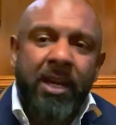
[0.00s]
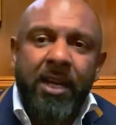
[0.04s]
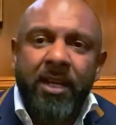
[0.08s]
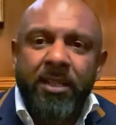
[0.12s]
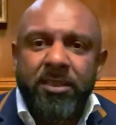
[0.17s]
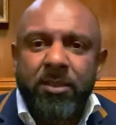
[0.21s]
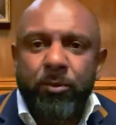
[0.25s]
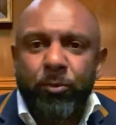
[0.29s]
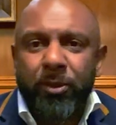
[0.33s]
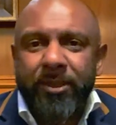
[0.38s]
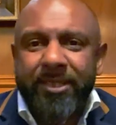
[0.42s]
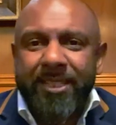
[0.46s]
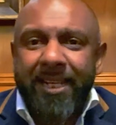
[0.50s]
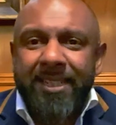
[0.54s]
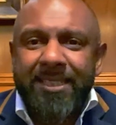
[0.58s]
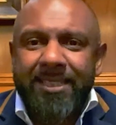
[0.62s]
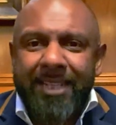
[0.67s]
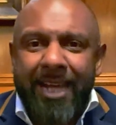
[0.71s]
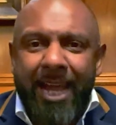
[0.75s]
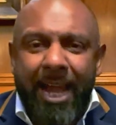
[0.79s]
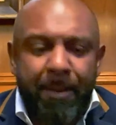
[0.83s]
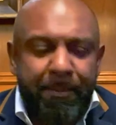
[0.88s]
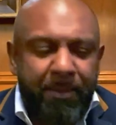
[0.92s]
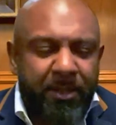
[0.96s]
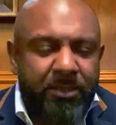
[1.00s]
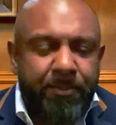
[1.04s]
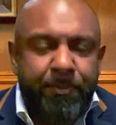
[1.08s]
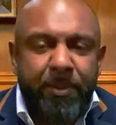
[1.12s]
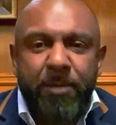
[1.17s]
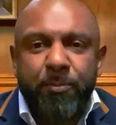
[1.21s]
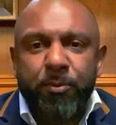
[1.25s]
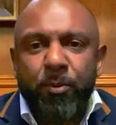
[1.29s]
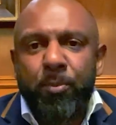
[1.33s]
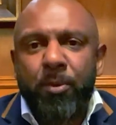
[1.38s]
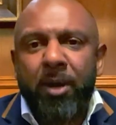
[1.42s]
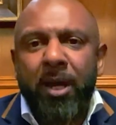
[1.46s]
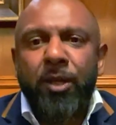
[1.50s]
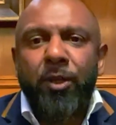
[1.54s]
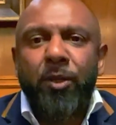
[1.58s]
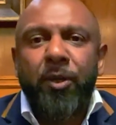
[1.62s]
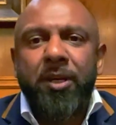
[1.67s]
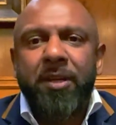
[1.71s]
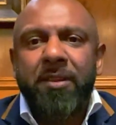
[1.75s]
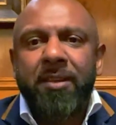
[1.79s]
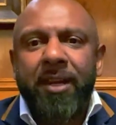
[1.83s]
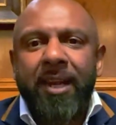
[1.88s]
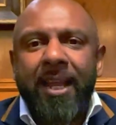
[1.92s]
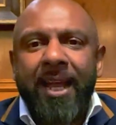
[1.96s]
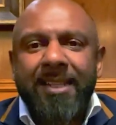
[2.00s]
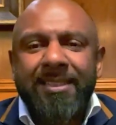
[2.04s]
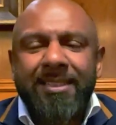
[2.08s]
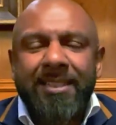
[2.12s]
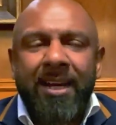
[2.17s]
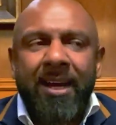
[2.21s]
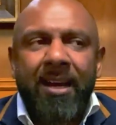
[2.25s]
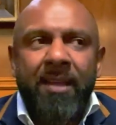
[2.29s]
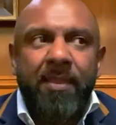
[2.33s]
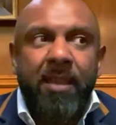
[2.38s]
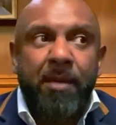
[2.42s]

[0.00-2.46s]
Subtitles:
So what tends to happen is people might look at the letter,